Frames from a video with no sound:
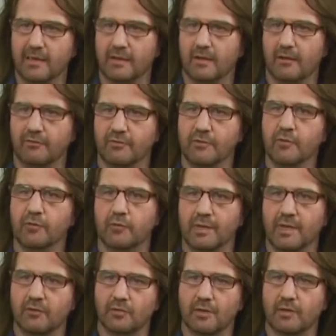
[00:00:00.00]
enough
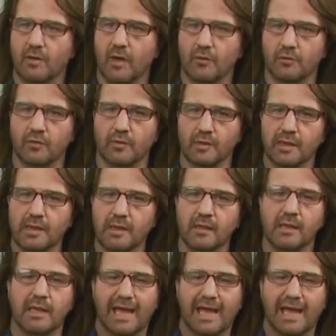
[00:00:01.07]
nutrients and constantly